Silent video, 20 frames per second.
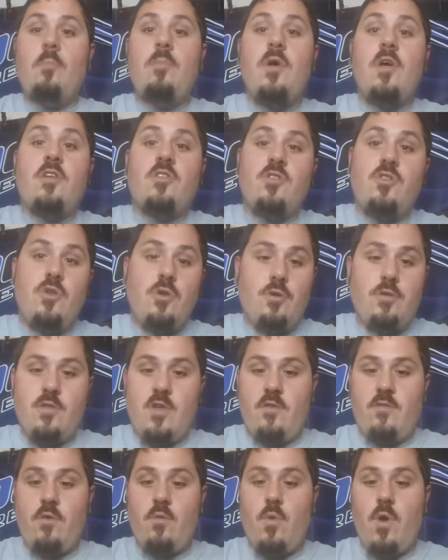piss juice
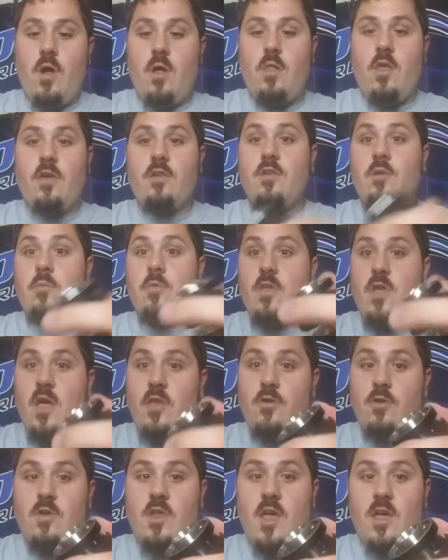everywhere like some of the
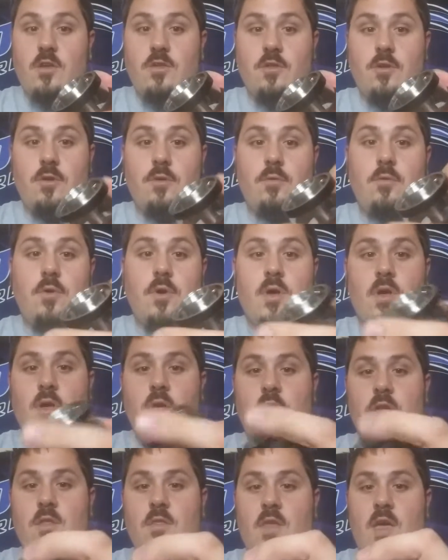other tanks do
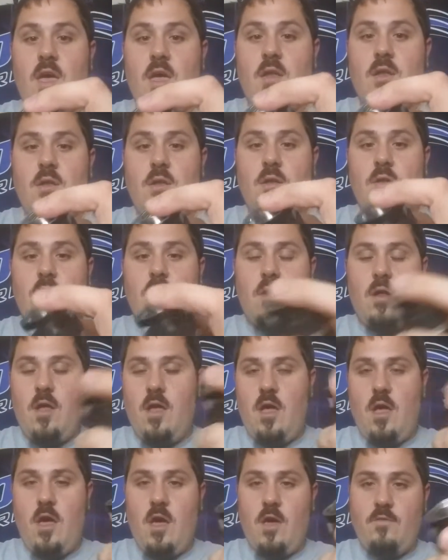that
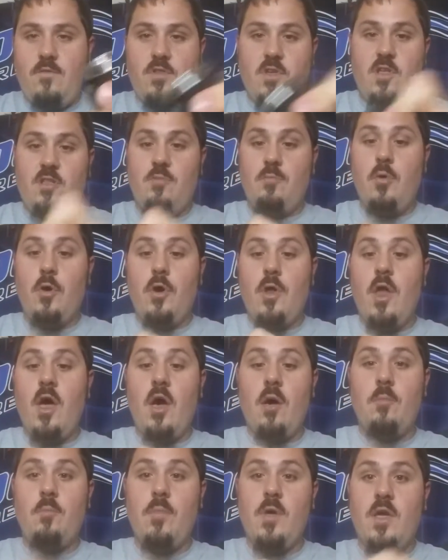I've since put
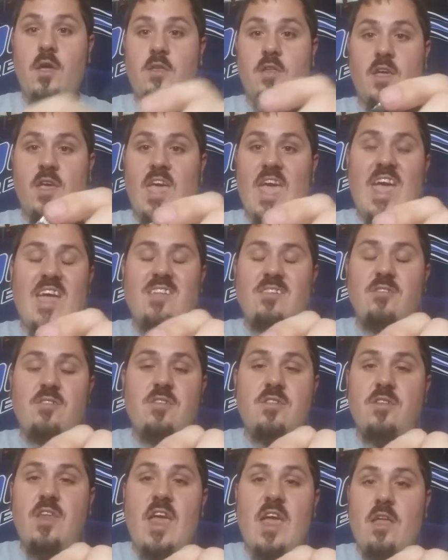up because I can't
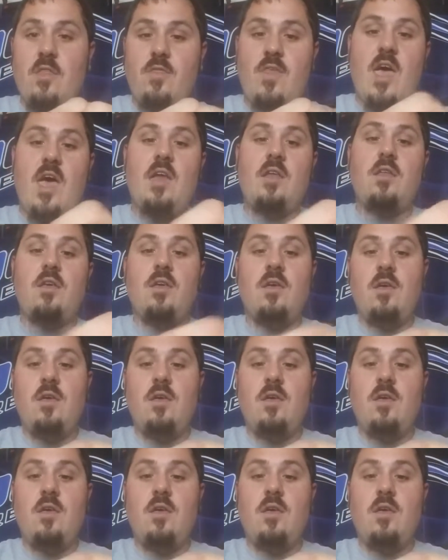stand that.